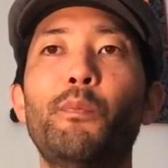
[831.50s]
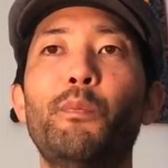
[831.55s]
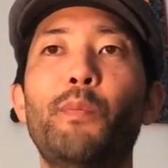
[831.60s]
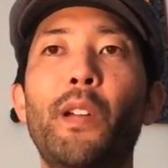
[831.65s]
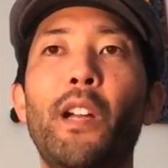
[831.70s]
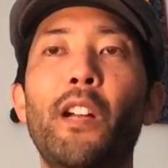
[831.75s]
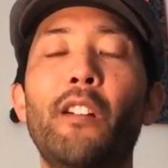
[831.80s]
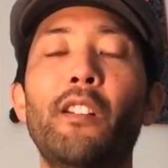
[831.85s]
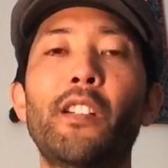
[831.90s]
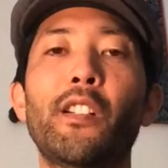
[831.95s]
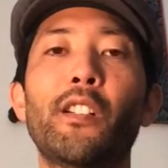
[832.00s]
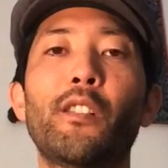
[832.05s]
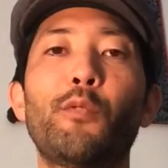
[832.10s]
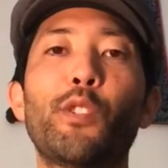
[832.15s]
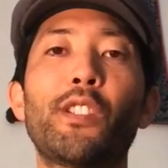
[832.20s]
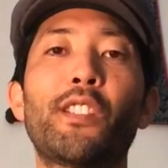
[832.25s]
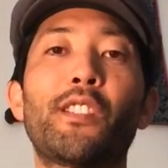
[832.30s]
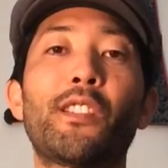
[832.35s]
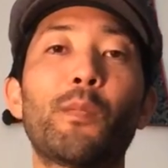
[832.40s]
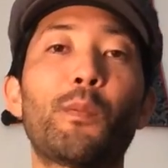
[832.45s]
barrier
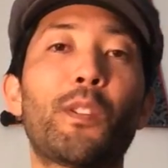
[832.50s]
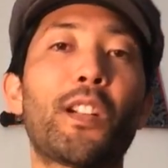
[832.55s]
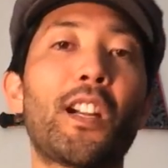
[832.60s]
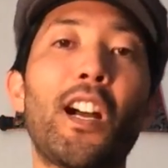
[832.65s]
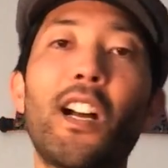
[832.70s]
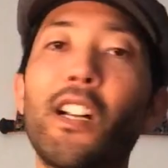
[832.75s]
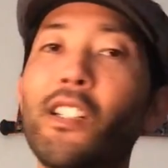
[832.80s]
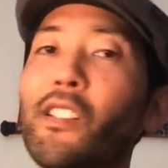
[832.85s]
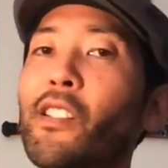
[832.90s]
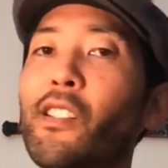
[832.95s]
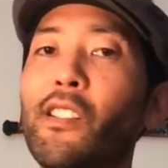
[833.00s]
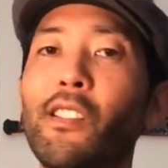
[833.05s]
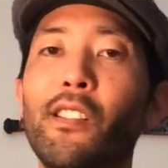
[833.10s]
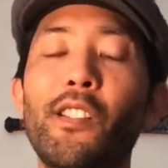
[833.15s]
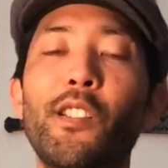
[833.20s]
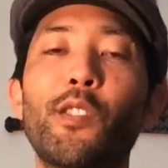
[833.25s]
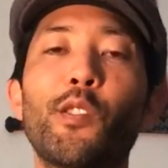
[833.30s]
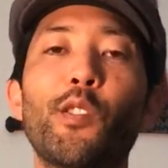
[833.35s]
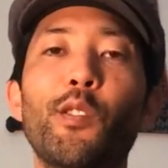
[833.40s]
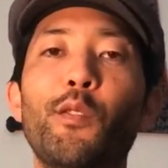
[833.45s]
which
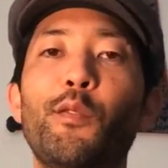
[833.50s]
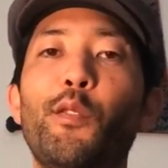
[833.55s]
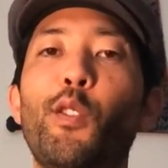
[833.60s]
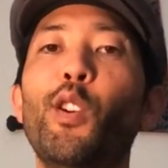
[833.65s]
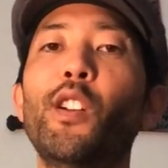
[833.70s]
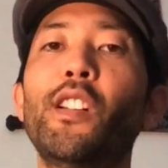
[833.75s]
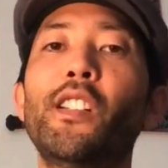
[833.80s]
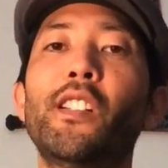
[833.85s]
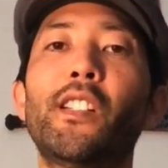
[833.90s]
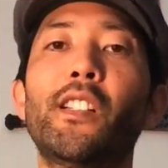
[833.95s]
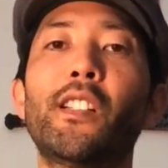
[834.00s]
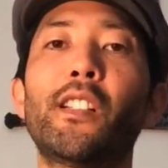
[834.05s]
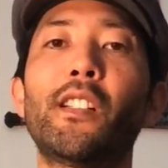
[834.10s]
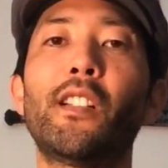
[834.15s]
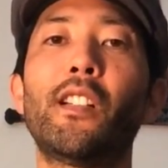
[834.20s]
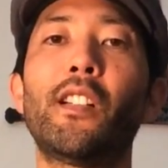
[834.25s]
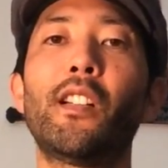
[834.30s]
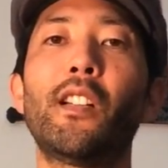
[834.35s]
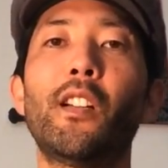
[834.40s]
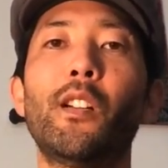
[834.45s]
subconsciously you're avoiding.
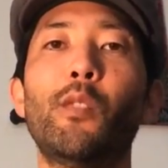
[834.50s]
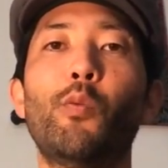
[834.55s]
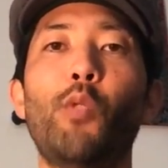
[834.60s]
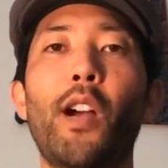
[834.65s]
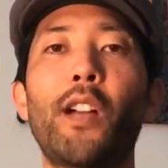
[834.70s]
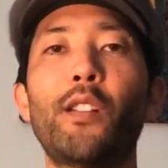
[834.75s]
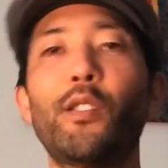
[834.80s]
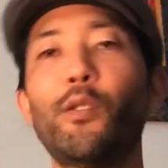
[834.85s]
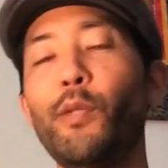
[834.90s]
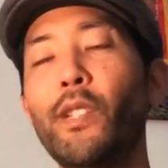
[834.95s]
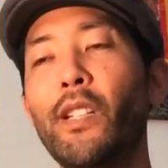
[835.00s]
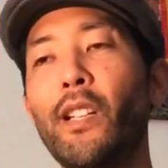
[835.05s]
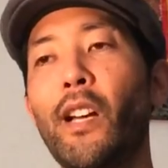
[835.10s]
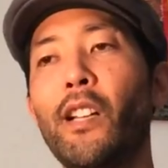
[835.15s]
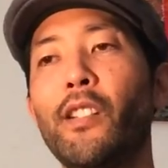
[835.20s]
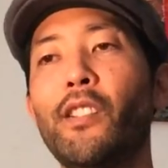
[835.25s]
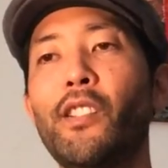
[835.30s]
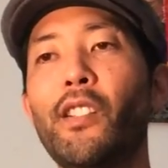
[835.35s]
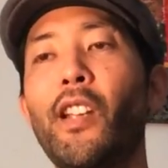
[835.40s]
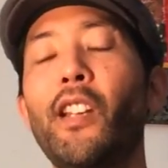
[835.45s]
Why do we
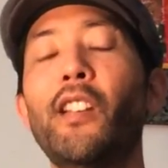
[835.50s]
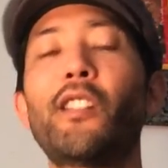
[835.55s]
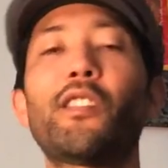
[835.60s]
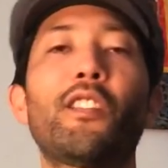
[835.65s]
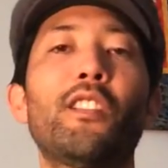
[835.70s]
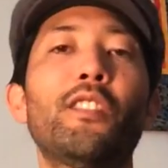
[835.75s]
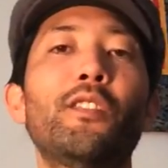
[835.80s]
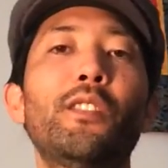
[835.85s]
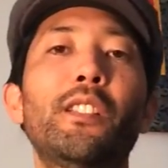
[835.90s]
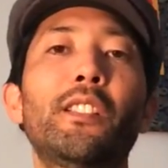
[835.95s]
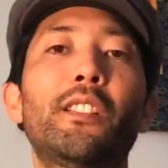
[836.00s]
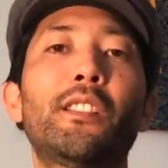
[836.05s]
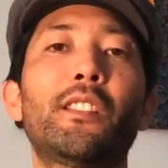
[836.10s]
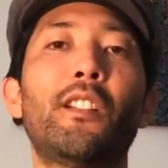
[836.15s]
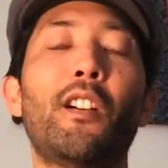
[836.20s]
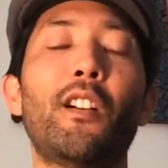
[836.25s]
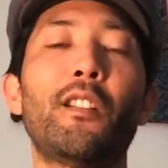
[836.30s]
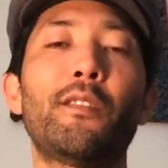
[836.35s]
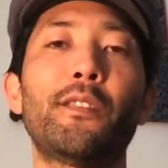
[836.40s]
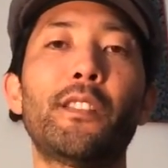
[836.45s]
not change always,
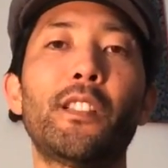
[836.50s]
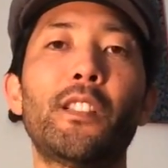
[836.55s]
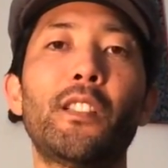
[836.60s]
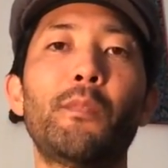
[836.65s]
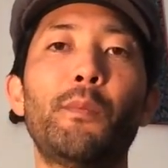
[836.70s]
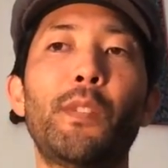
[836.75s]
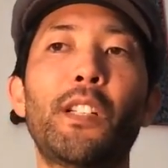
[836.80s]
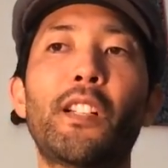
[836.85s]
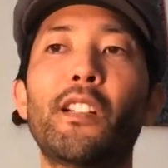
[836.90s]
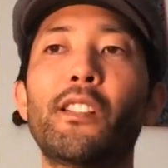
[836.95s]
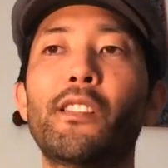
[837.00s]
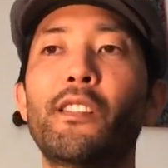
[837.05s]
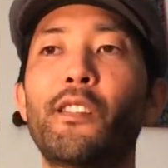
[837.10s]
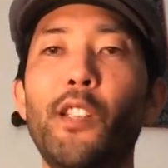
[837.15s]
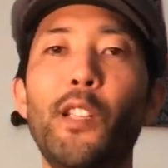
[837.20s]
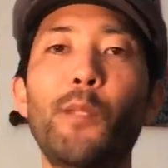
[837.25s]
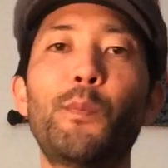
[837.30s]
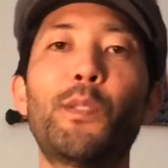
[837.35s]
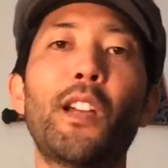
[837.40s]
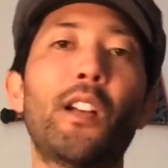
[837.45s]
often? Because
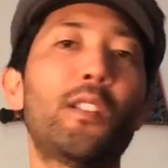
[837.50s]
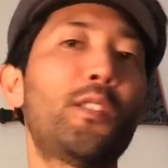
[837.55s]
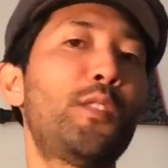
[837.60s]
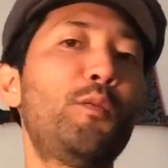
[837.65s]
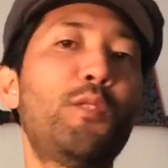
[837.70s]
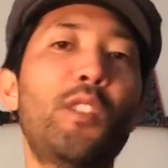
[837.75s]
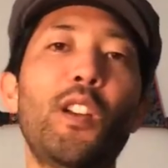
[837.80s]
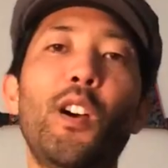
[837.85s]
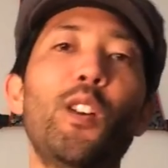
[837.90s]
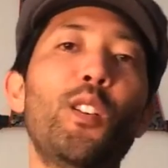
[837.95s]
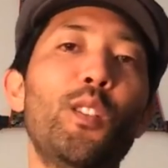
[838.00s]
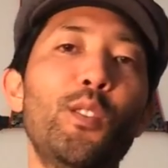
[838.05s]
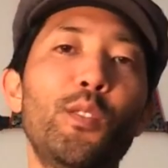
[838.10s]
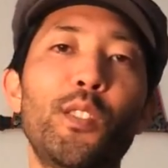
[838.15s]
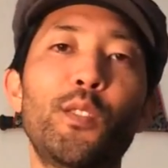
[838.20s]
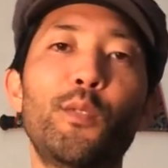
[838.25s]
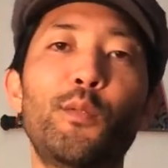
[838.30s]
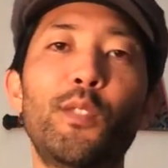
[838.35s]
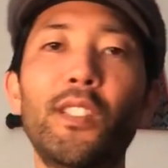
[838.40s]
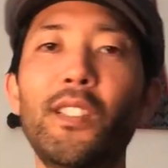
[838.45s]
deep down
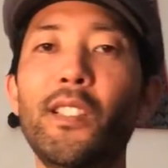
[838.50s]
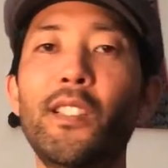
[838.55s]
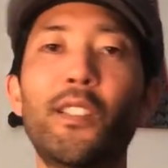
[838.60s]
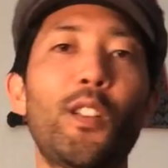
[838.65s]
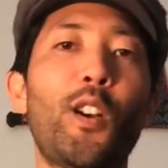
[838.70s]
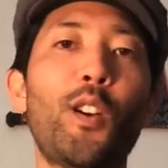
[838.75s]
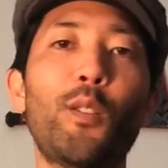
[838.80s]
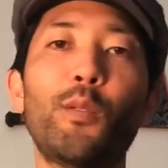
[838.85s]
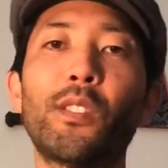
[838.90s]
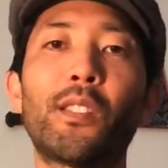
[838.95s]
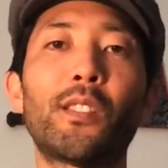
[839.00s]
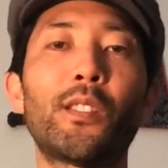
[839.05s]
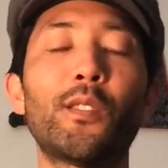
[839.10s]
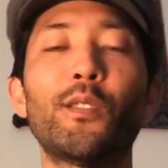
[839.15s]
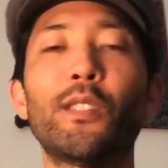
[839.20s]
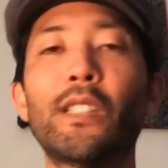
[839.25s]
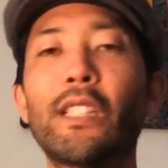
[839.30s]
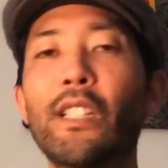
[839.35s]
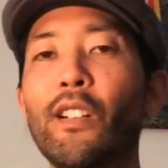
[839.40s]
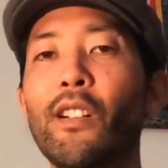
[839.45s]
you really know what's
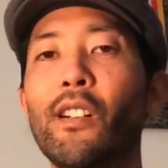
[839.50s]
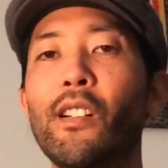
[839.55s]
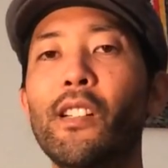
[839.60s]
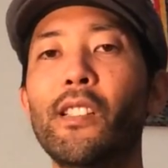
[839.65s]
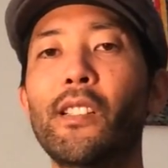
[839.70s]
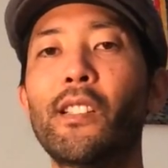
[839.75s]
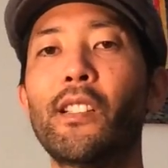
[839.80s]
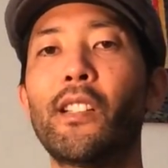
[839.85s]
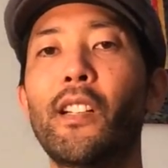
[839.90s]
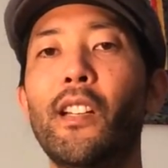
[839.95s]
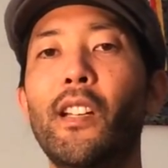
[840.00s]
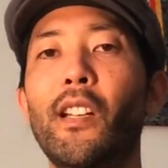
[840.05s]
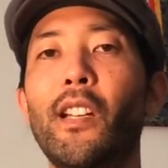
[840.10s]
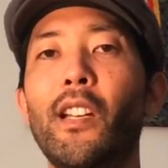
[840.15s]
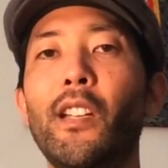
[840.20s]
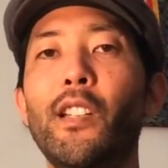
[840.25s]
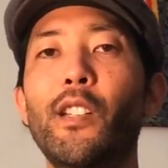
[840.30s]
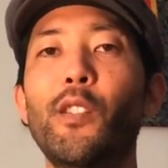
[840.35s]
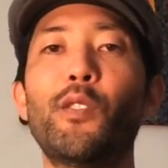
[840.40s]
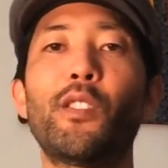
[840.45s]
going on.
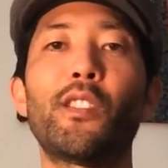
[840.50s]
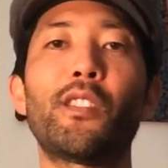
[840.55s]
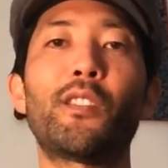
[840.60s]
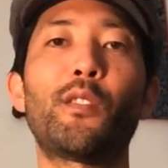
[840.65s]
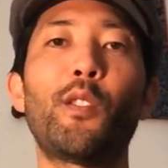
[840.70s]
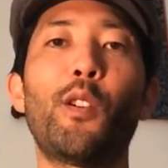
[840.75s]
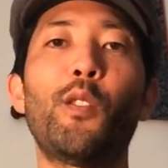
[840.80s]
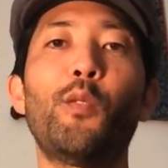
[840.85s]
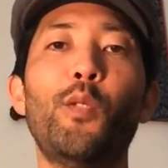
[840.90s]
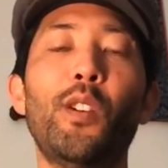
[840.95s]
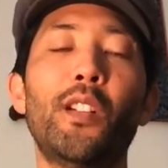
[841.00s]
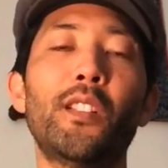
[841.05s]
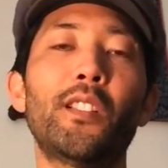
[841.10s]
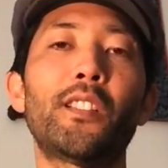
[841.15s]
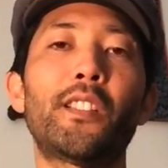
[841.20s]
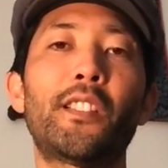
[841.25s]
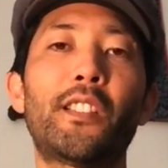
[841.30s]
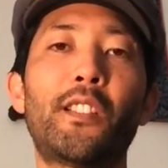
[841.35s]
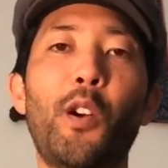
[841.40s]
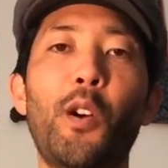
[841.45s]
You just don't want to
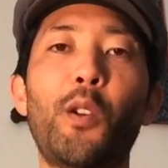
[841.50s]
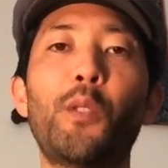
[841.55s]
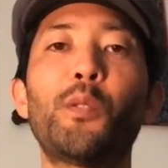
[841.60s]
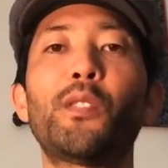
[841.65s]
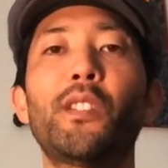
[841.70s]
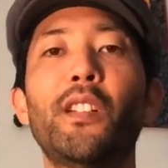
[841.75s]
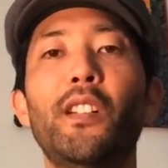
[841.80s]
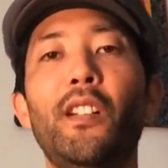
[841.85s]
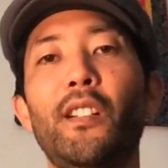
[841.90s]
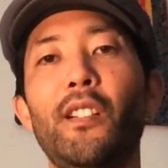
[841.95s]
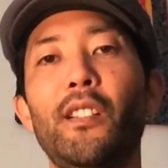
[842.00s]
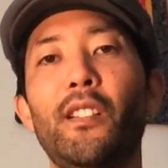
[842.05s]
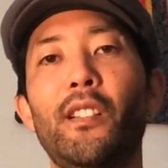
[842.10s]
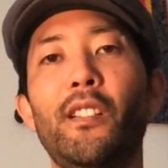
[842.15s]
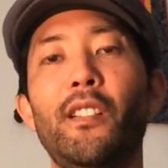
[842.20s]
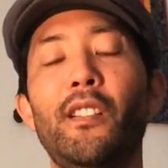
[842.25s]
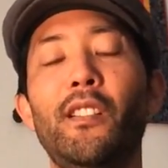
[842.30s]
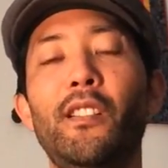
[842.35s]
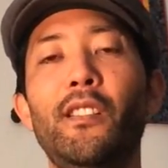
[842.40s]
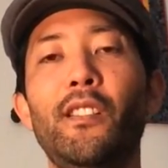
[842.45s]
go there,
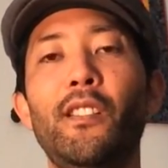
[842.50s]
you